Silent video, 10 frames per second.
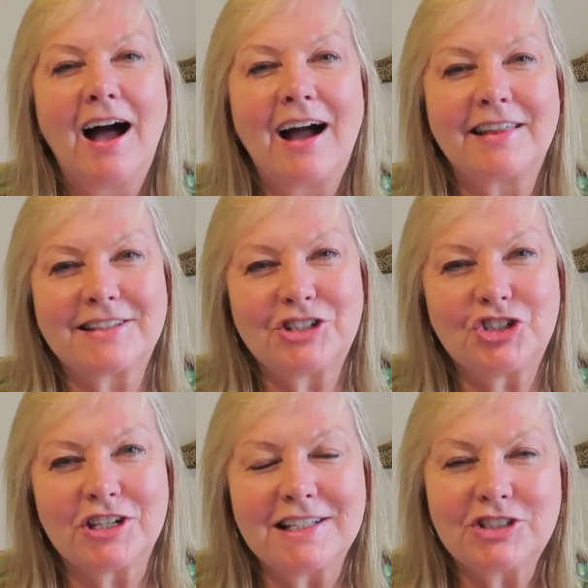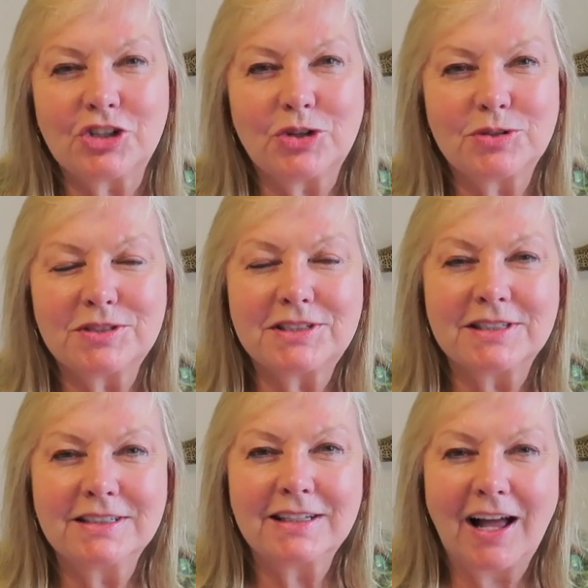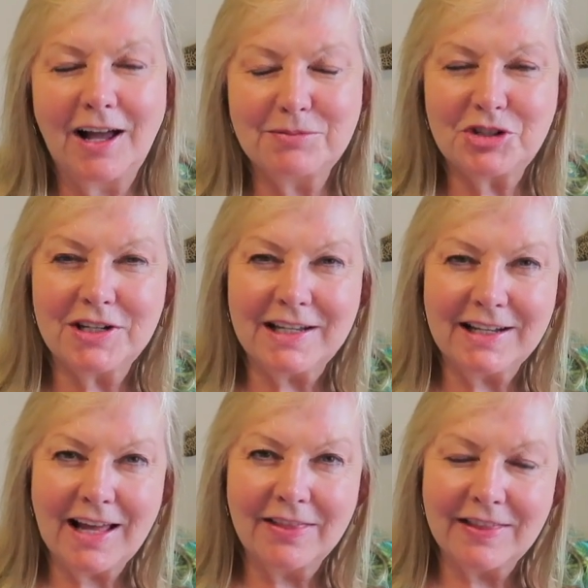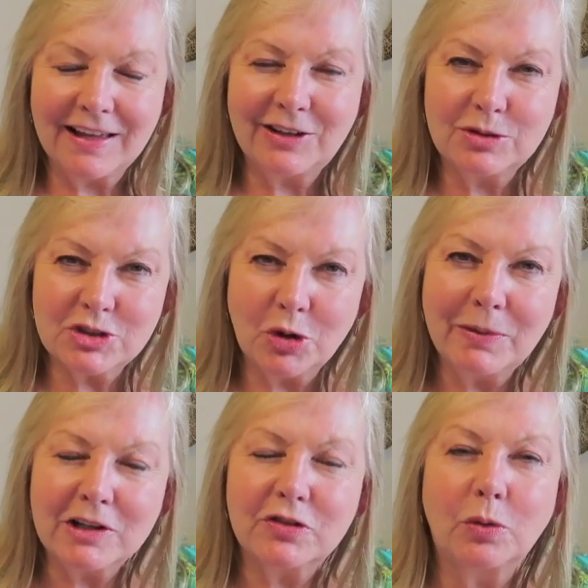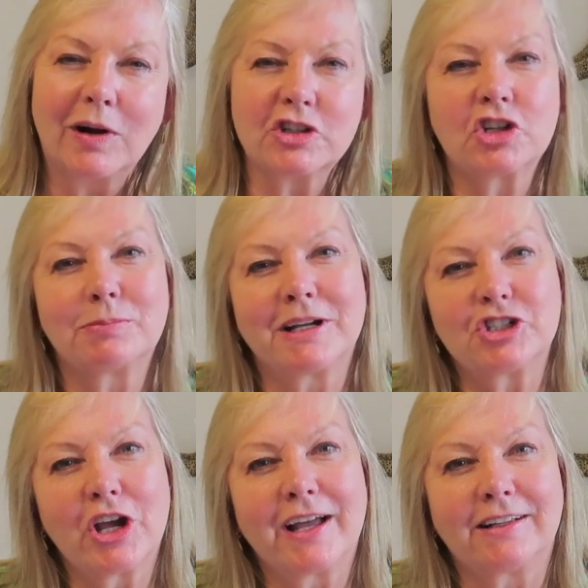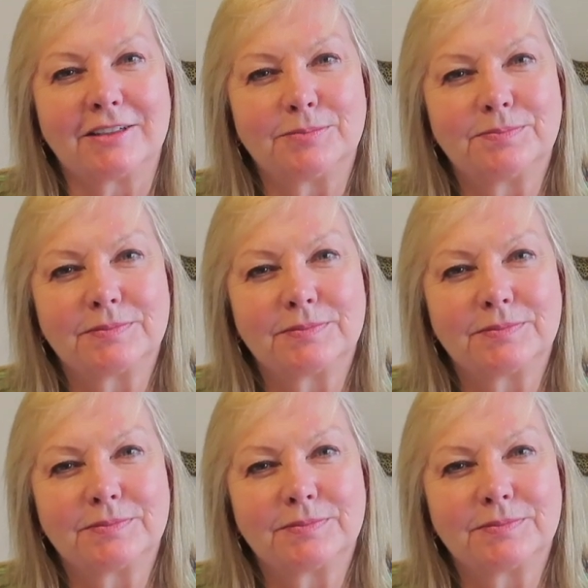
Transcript: Hi, this is Janine Sews. I'm Janine, and thank you so much for watching my channel.